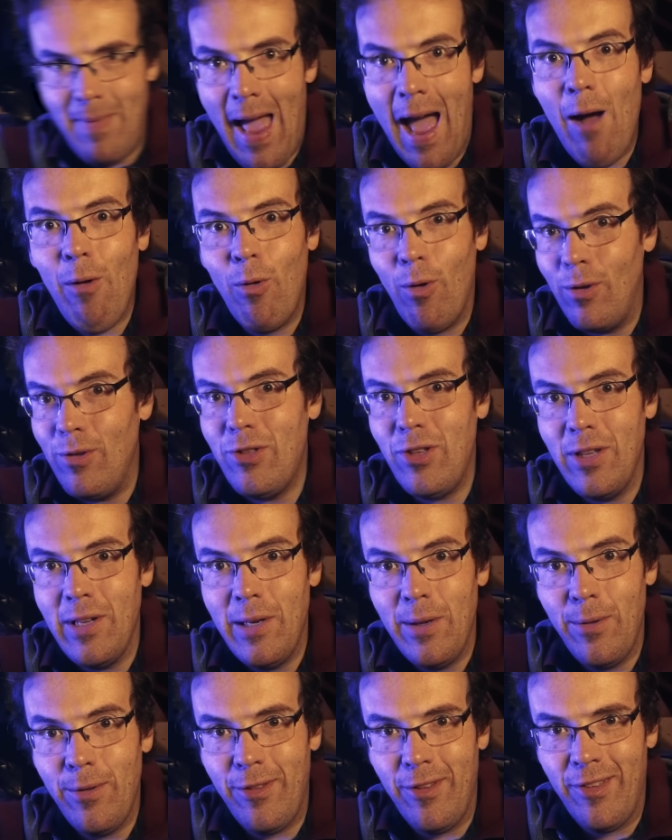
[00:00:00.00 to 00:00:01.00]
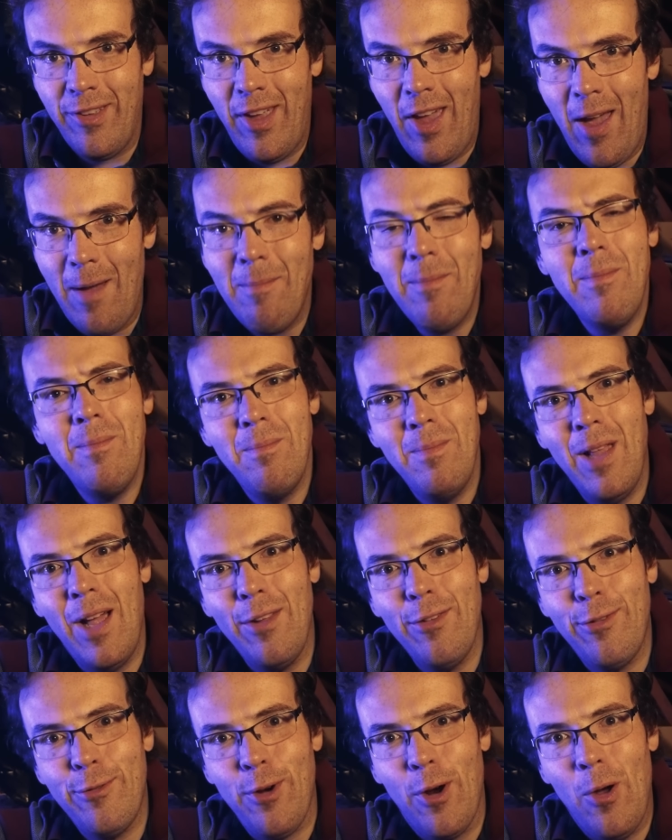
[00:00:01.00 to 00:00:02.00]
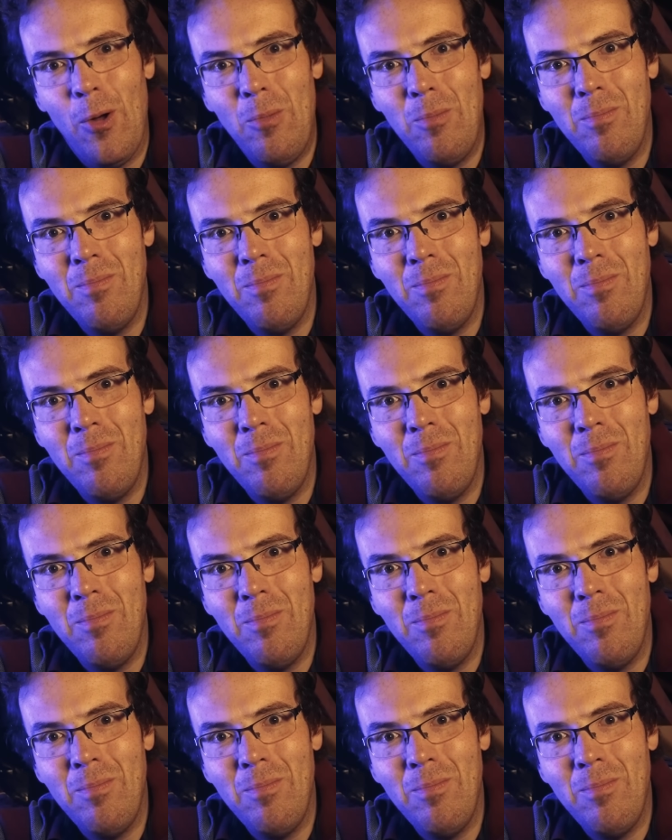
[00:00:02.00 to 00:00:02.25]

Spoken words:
now we're on to the losers here. Lance Stroll,